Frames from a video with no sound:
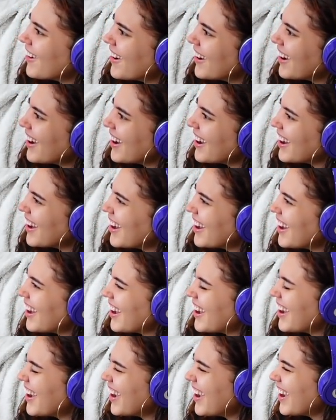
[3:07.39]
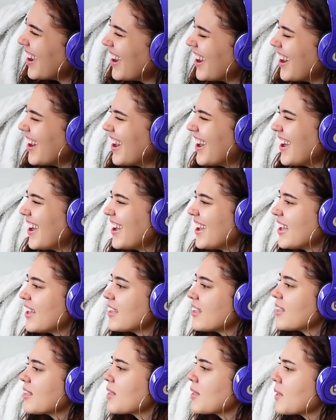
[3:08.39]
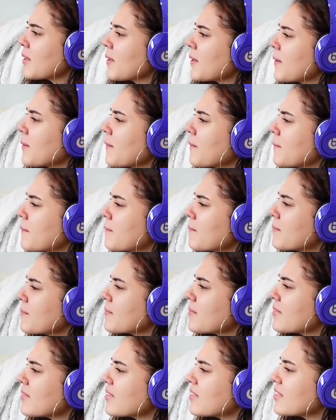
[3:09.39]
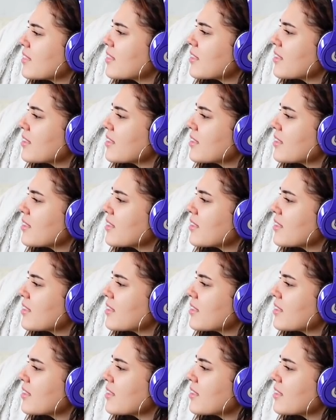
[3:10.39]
This person isn't speaking.